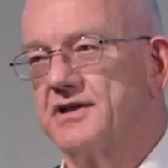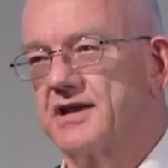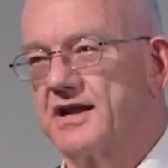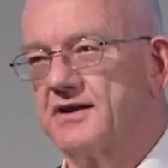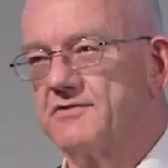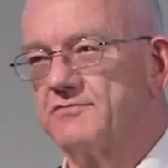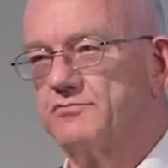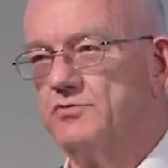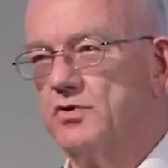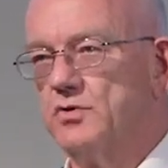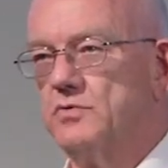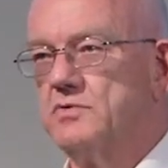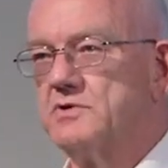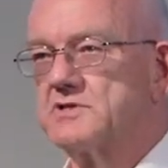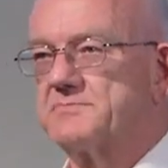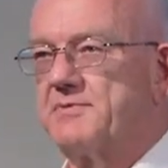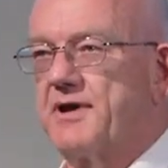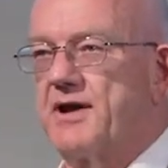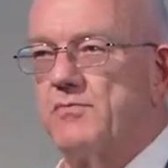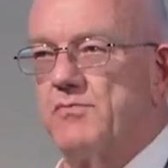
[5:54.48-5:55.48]
kind of
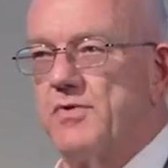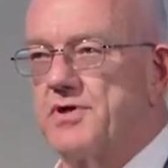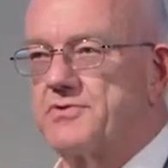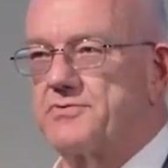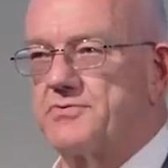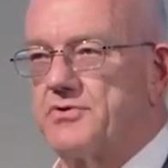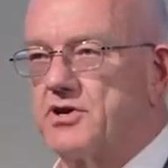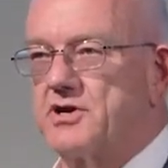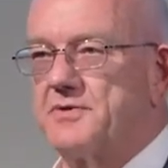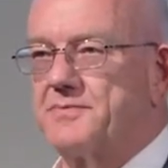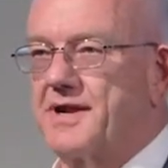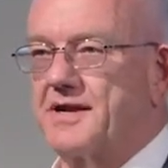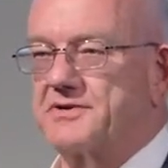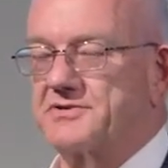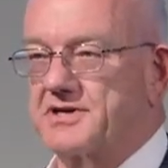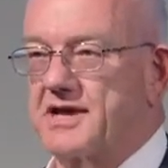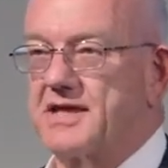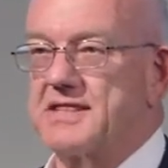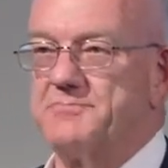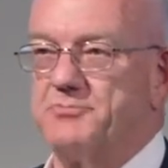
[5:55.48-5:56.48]
rules about whether or not you were allowed
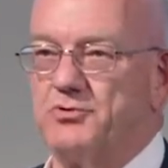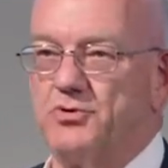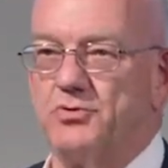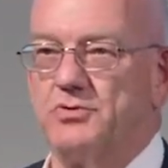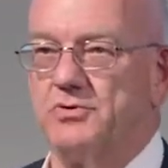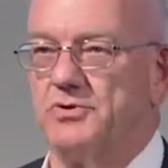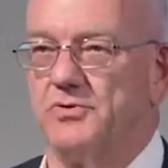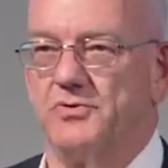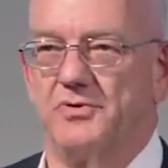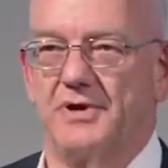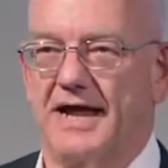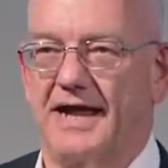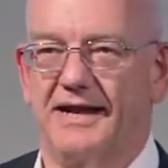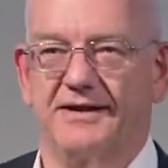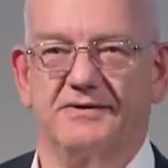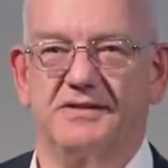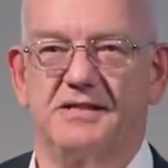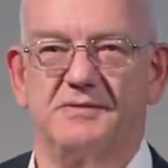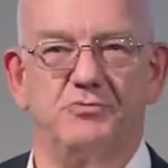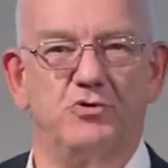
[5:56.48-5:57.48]
to kick the ball or
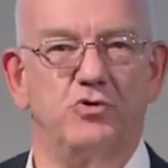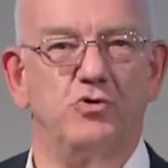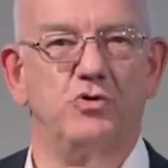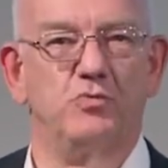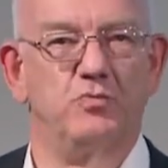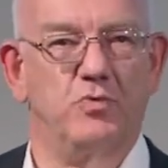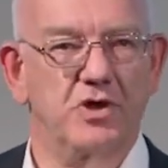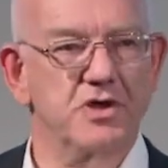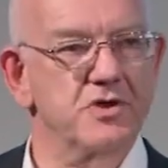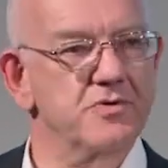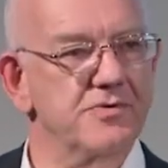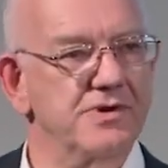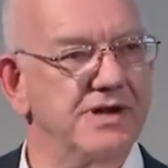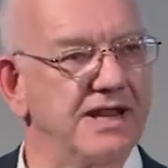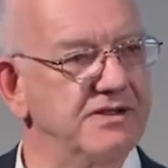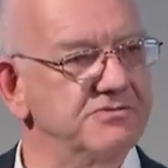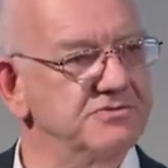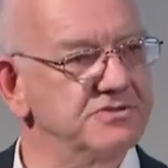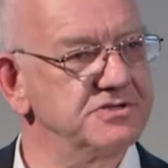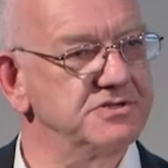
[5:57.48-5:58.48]
handle the ball, what you were
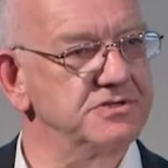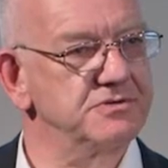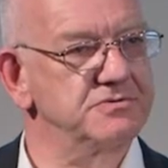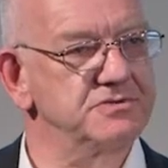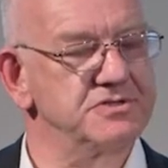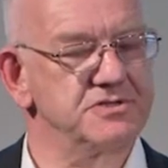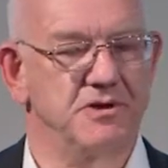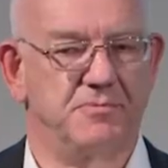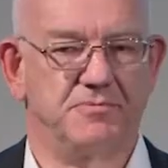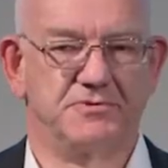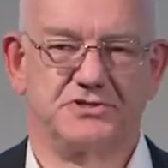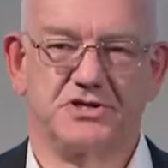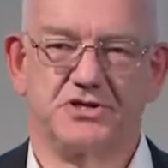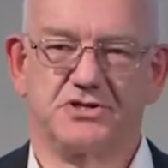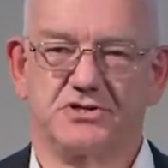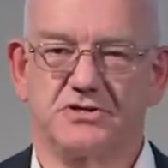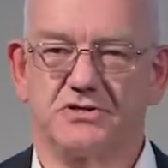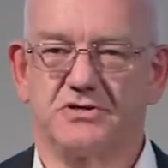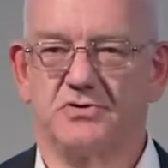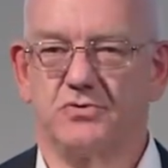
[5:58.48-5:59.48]
allowed to do to the
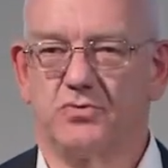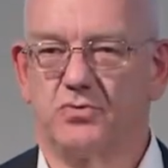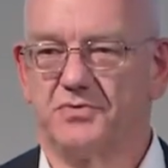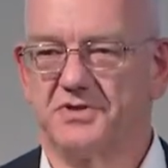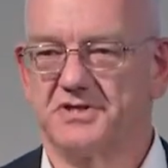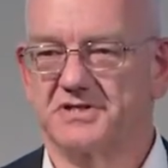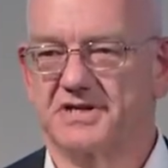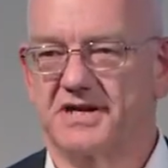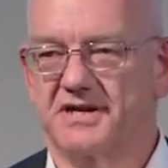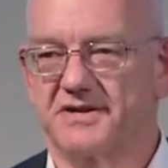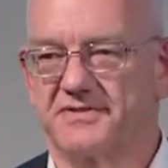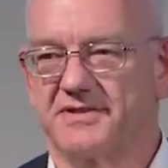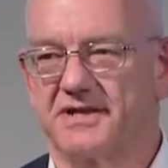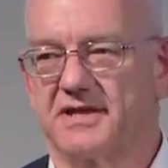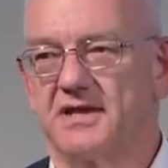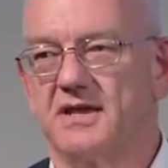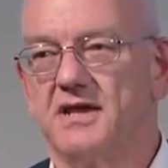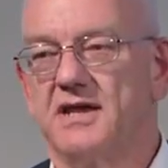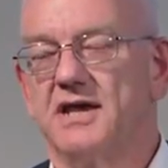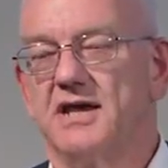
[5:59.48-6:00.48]
opposition, all this kind of
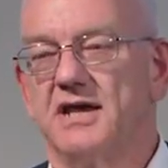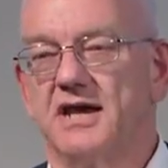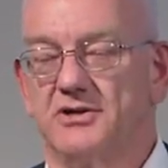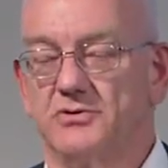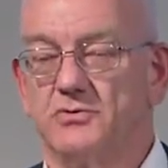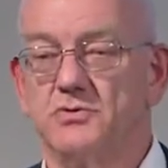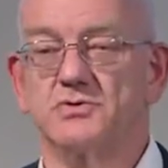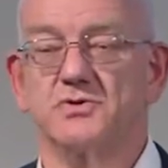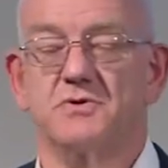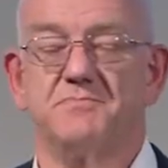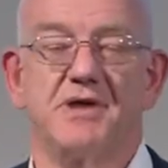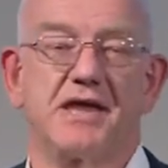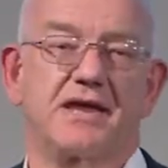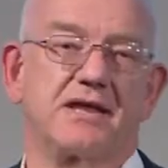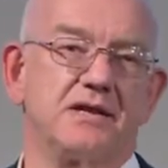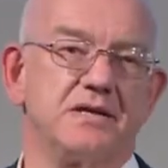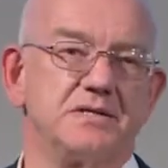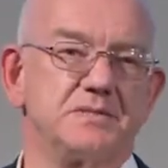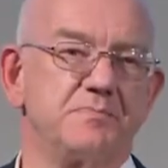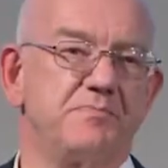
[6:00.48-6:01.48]
thing, and also a
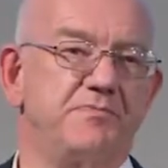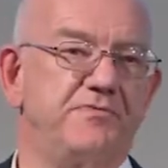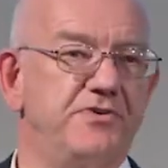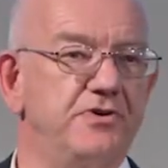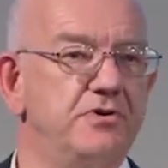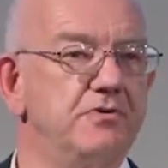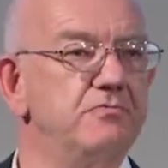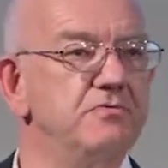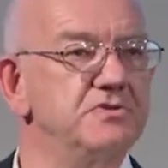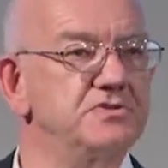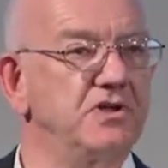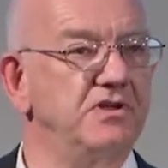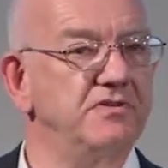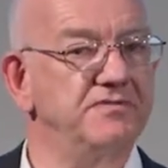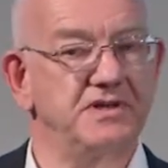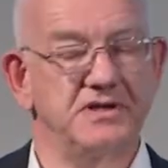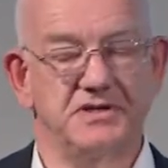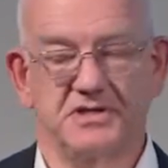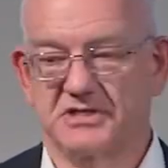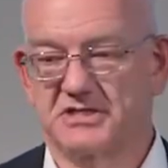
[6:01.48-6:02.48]
mechanism for
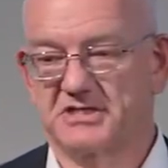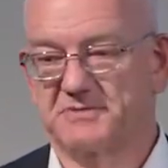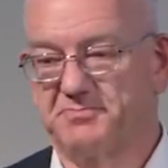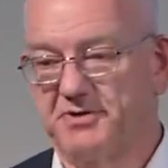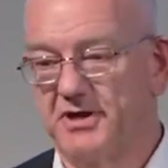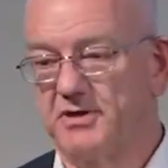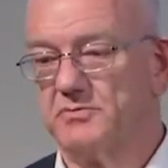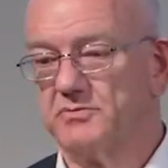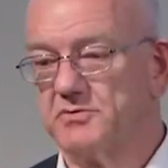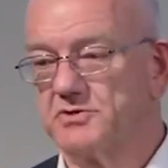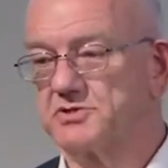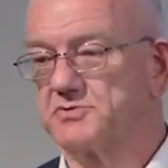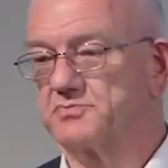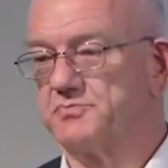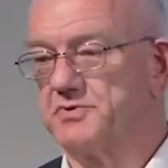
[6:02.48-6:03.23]
resolving disputes